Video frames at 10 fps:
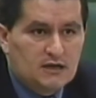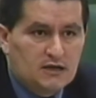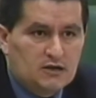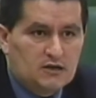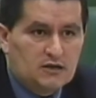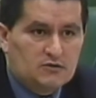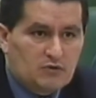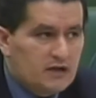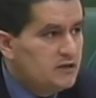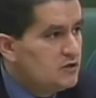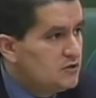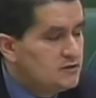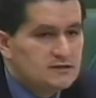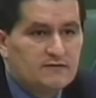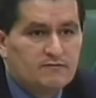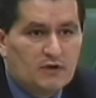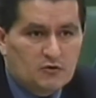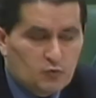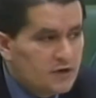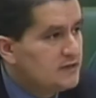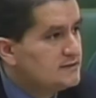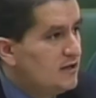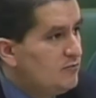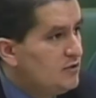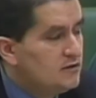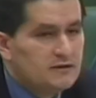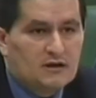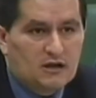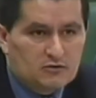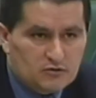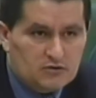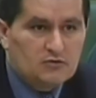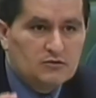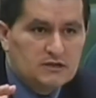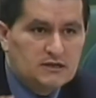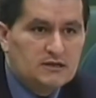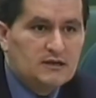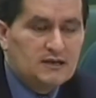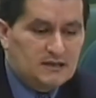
Iraqi Kurds are one example that are not only